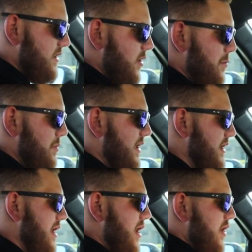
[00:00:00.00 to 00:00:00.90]
the home
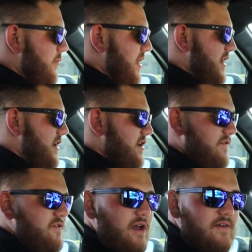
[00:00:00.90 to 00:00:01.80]
button, right here
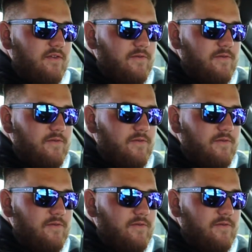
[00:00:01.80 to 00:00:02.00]
if you have your